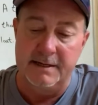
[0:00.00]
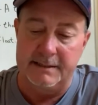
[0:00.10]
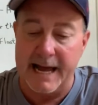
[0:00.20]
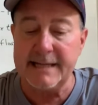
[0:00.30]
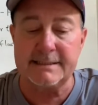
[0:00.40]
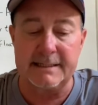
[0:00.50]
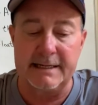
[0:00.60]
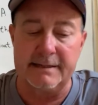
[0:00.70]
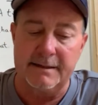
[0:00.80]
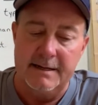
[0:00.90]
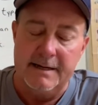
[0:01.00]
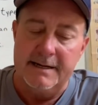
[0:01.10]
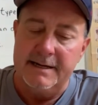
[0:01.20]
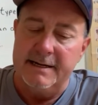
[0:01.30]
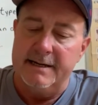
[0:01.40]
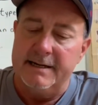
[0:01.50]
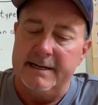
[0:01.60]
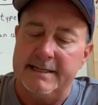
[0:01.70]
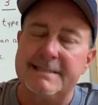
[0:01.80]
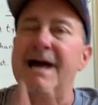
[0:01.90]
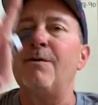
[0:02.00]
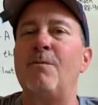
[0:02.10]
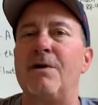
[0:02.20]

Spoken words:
Last thing, it's not